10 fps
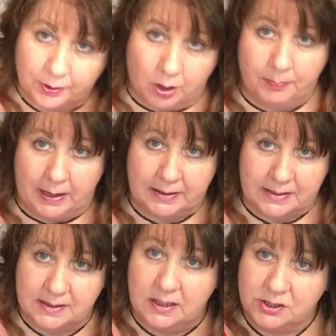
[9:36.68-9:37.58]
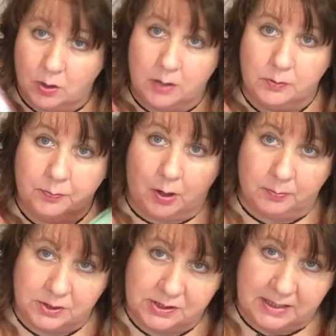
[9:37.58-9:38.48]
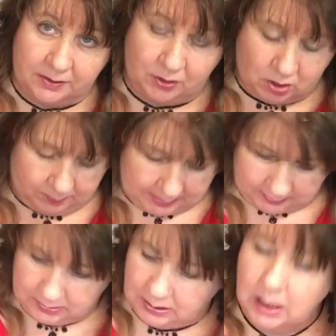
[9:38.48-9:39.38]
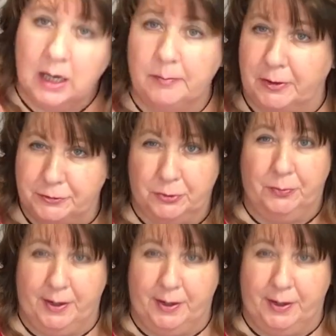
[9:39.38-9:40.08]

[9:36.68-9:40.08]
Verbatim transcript: the compact has in it, so I would probably just take the compact. I'm not sure